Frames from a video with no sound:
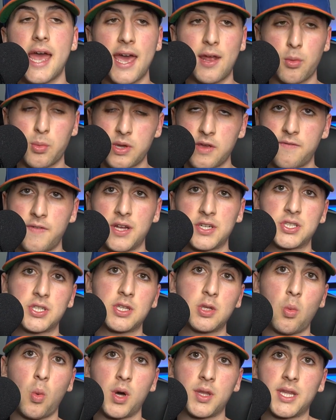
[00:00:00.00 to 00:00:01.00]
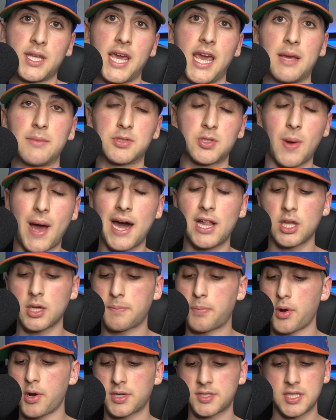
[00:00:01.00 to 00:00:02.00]
and we eventually won the game. So
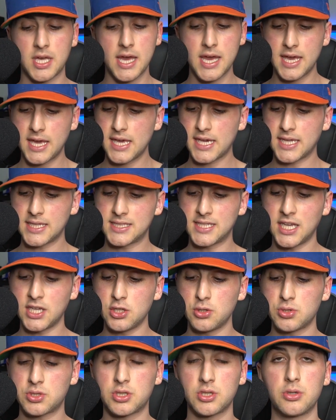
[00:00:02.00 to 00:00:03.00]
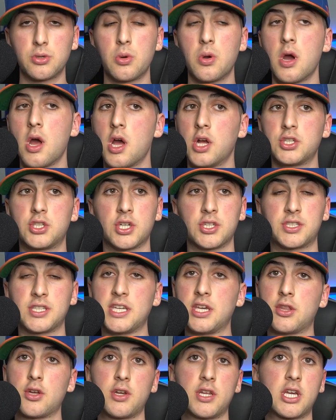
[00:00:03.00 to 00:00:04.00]
Alec Burks, he continues to just
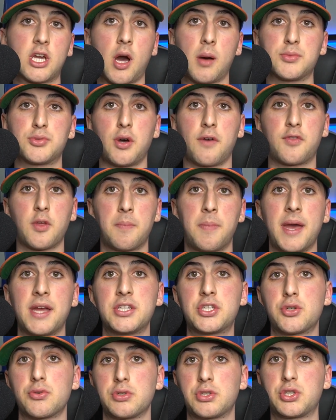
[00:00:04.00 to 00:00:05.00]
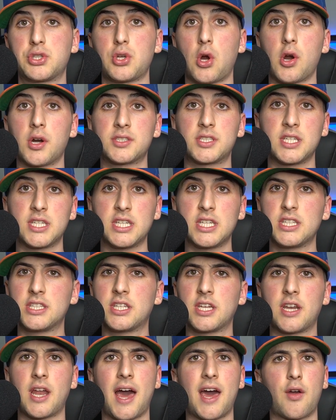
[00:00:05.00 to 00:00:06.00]
either he comes off the bench or he starts, and he
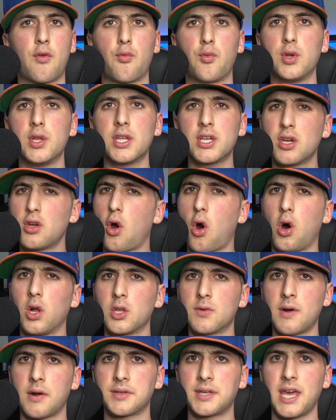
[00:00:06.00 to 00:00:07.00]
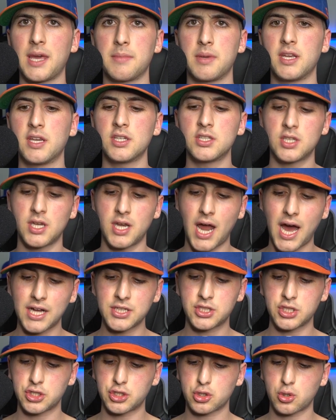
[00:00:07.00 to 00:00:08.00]
did had a really good all around game. He didn't
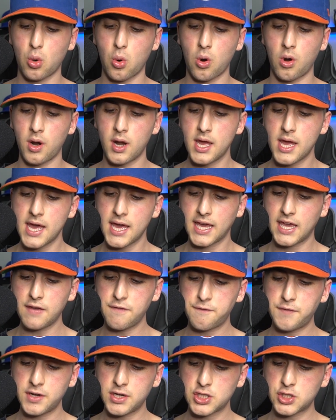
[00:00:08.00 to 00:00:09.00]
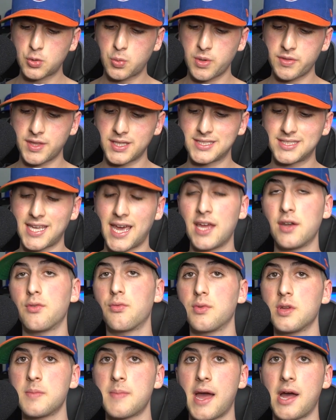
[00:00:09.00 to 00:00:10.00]
not just score. He finished with 10
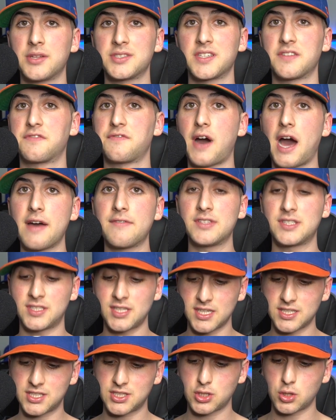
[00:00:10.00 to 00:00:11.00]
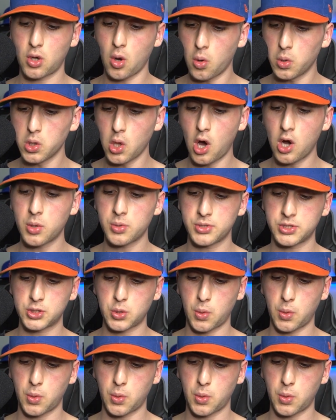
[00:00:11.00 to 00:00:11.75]
rebounds and five assists to go along with his